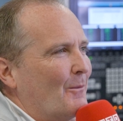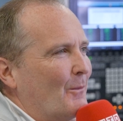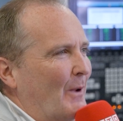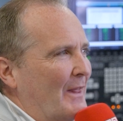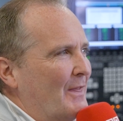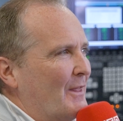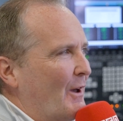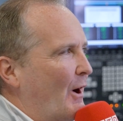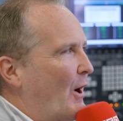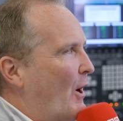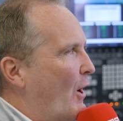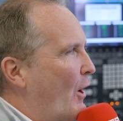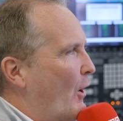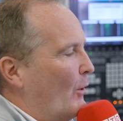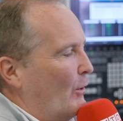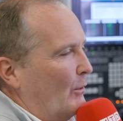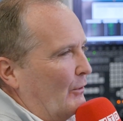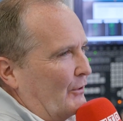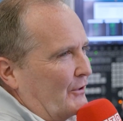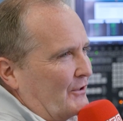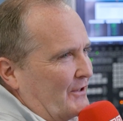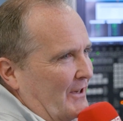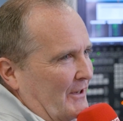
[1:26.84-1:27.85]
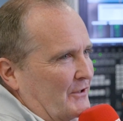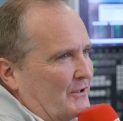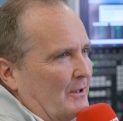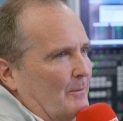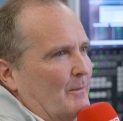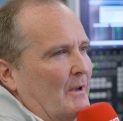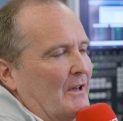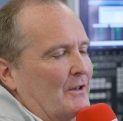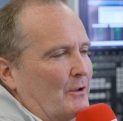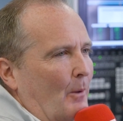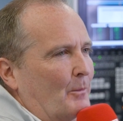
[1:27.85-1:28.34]
when the whole
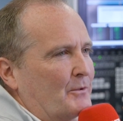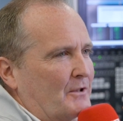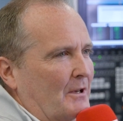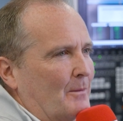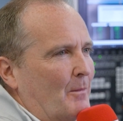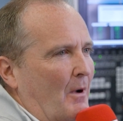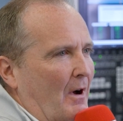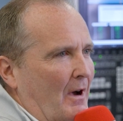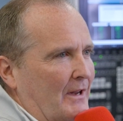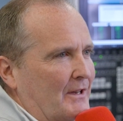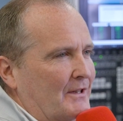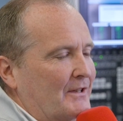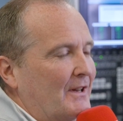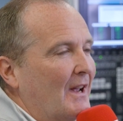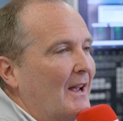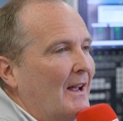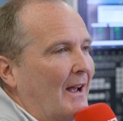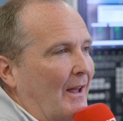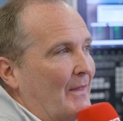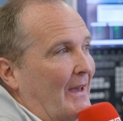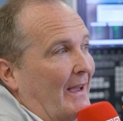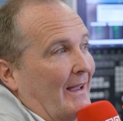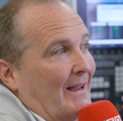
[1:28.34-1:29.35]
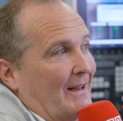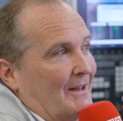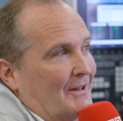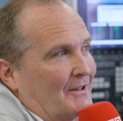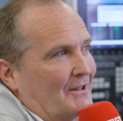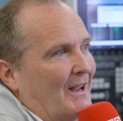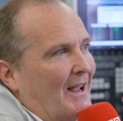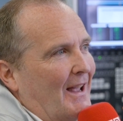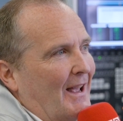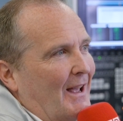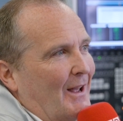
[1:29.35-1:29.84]
system is optimized, and that is